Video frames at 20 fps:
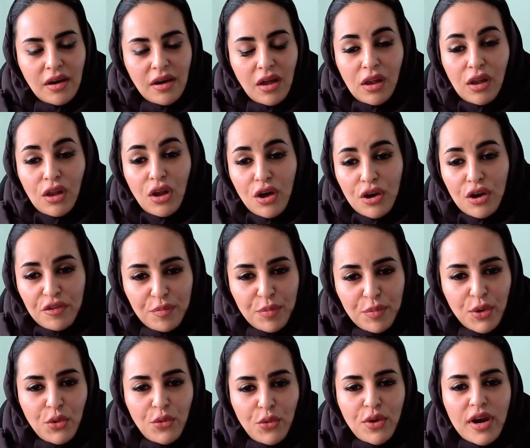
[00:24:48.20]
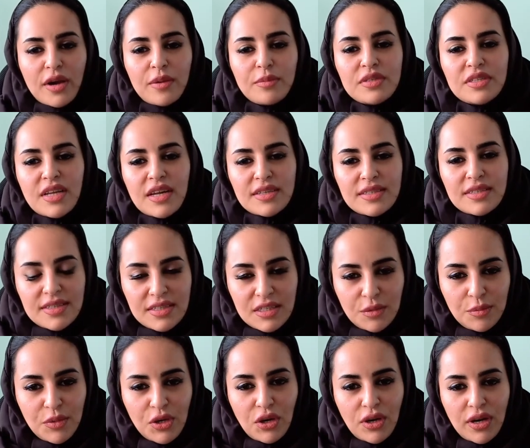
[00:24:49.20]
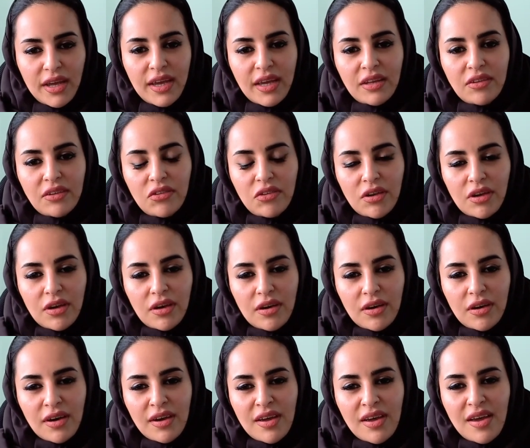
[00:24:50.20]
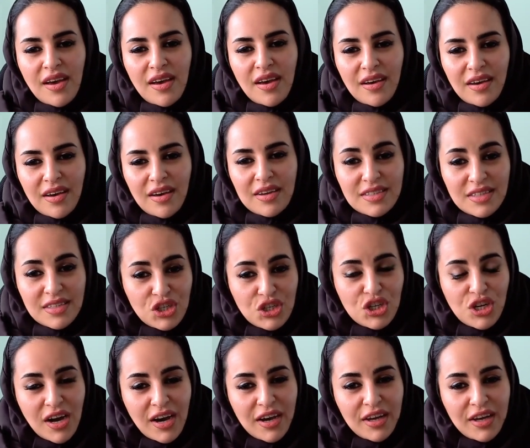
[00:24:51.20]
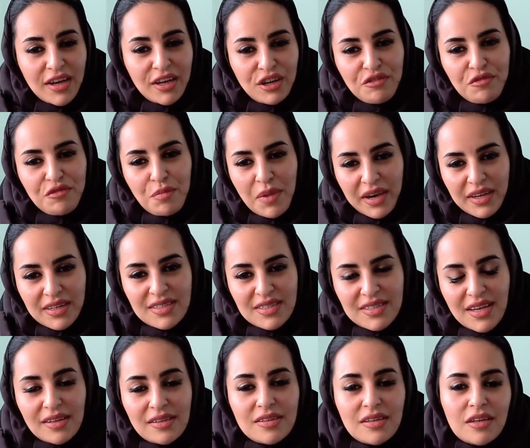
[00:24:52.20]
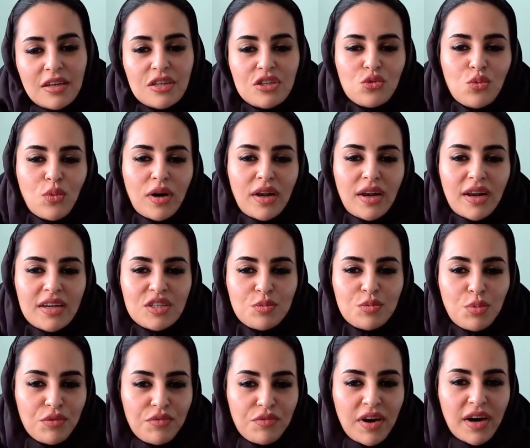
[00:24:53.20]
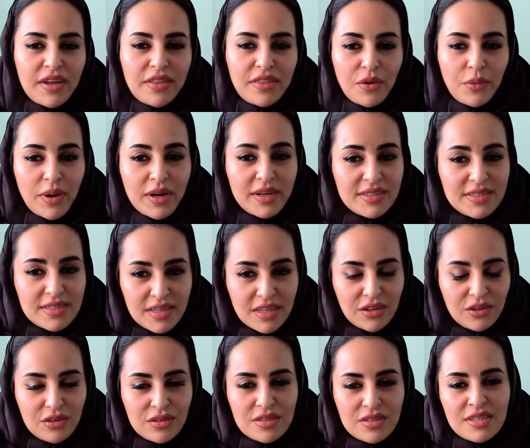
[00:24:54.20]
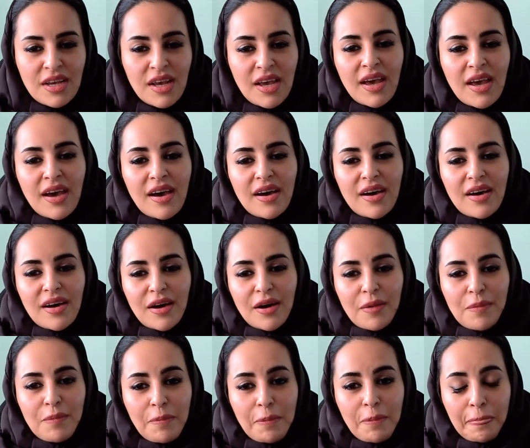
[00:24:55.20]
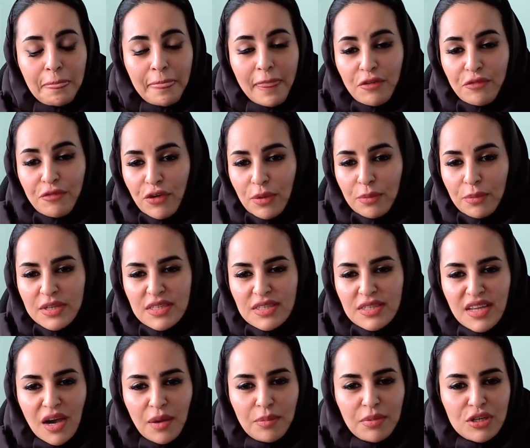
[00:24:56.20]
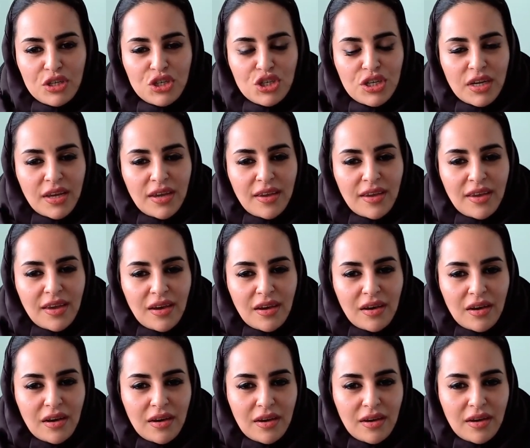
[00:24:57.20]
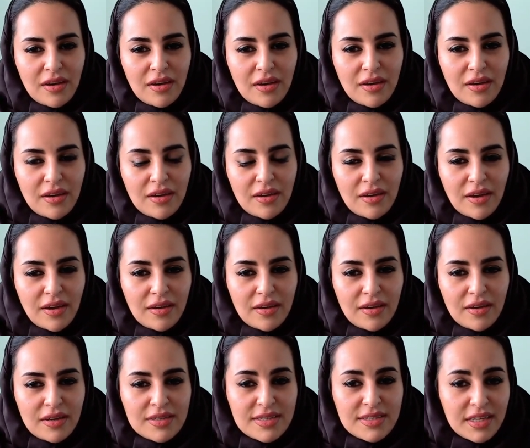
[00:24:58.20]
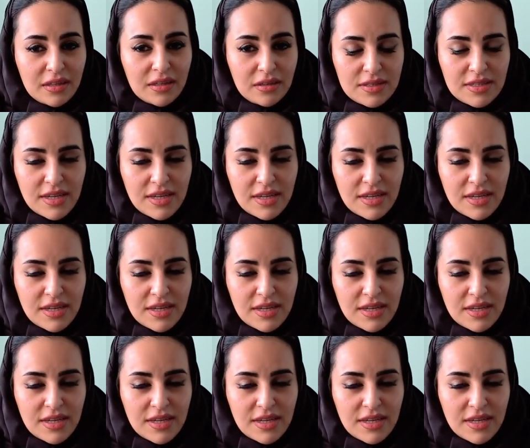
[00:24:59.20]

a lot of programs that stimulate such kind of mindset and as well as provide the right skills, from establishing skills